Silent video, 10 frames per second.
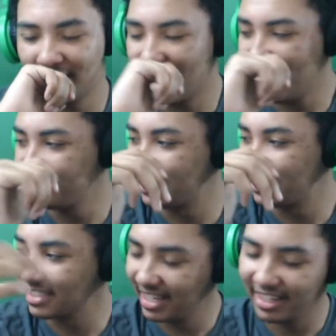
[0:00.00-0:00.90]
I have
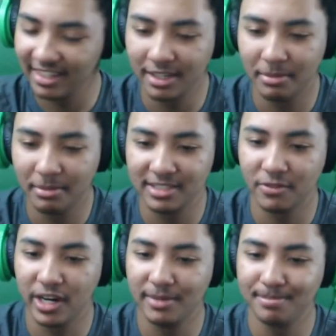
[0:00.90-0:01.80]
16 gigabytes of
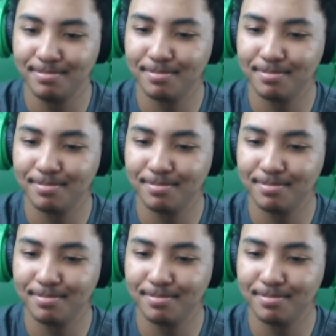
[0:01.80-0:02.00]
RAM.